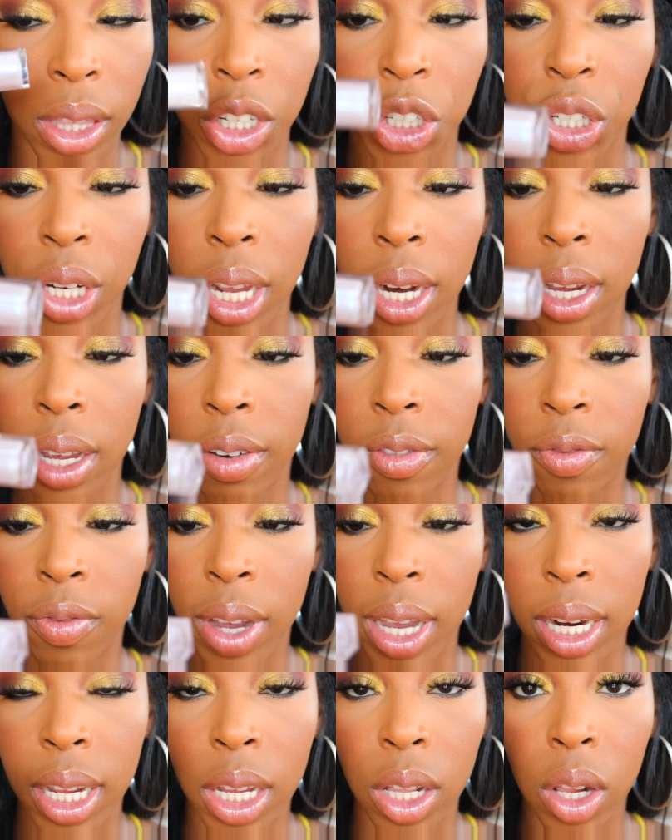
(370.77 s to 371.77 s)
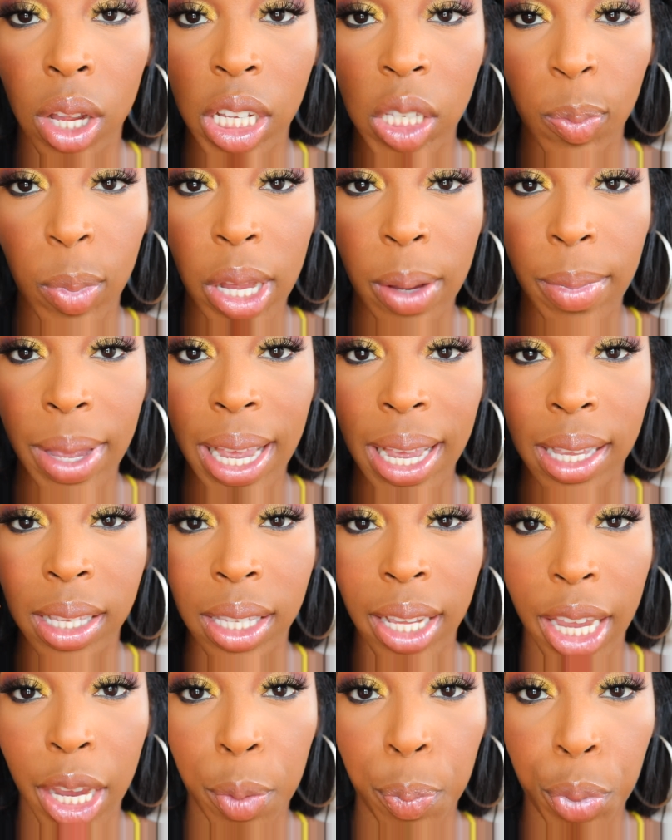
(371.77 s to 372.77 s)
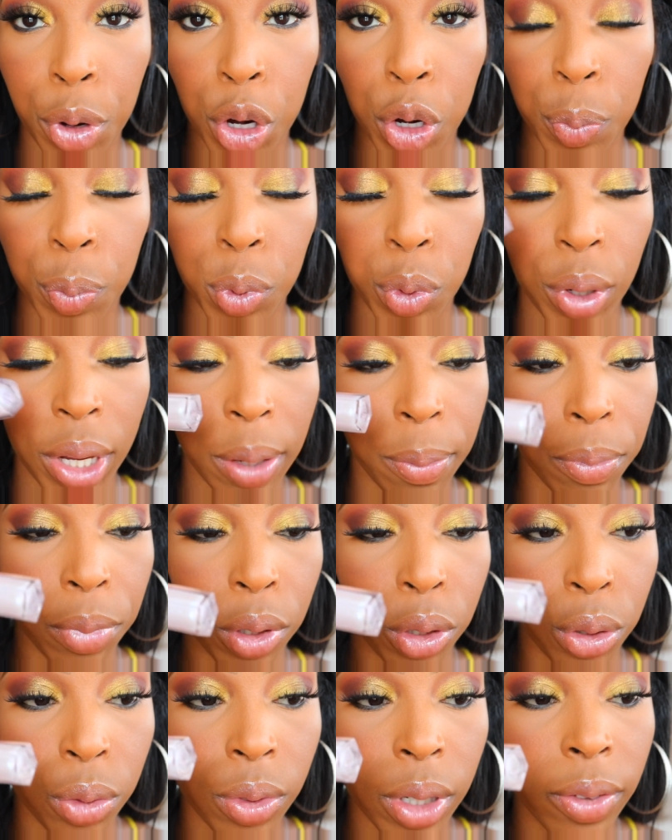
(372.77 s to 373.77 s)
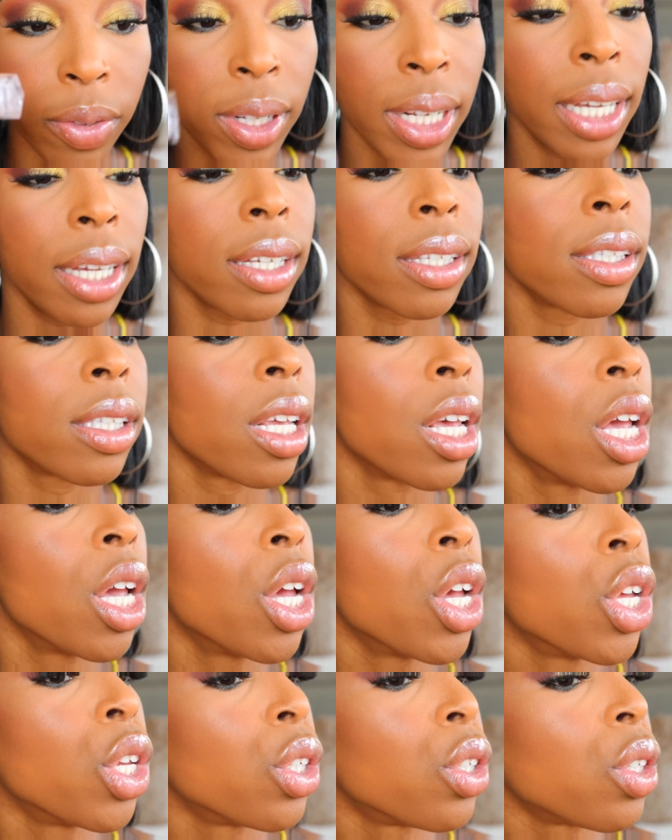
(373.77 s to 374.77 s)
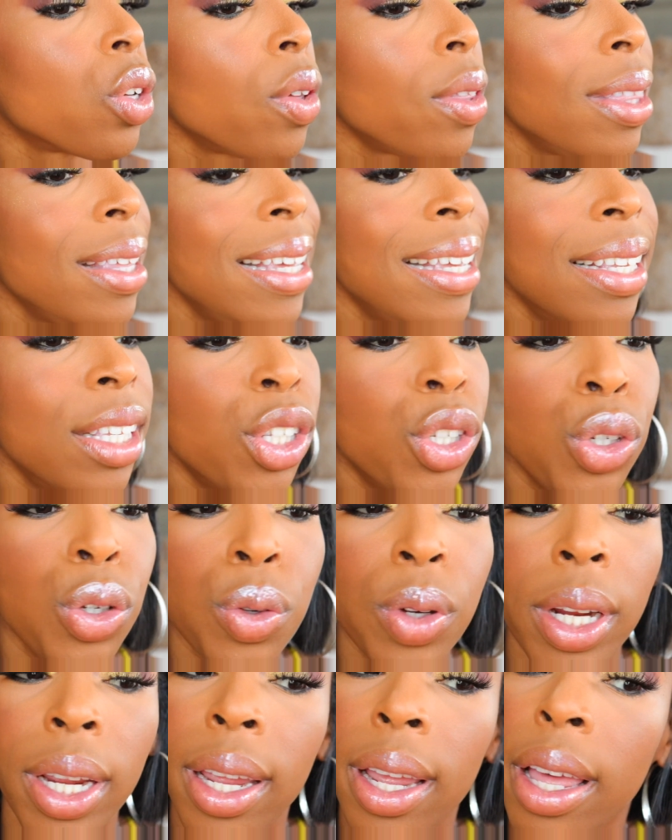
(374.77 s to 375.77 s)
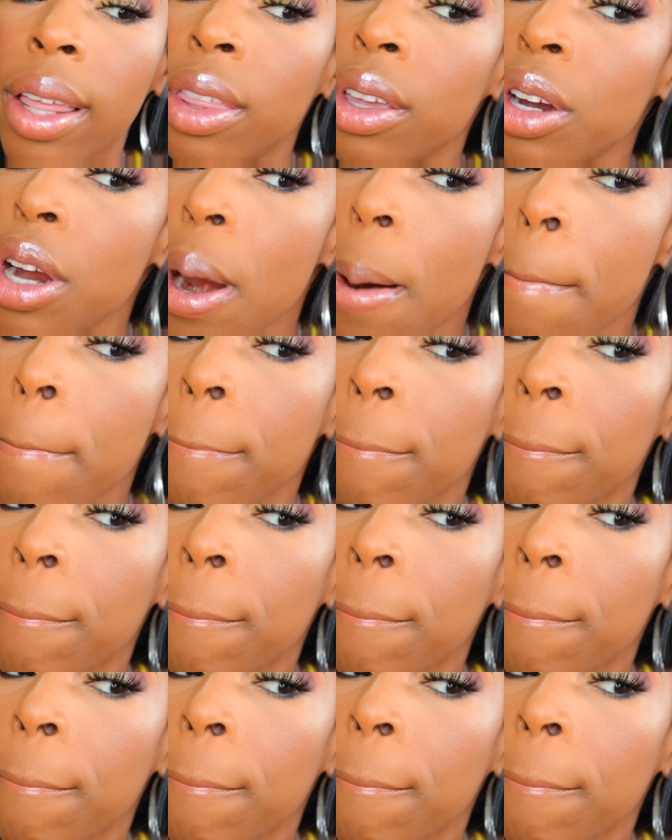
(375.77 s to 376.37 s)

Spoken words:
shade Confetti Gloss Bomb has like purple and blue reflex. So these two together,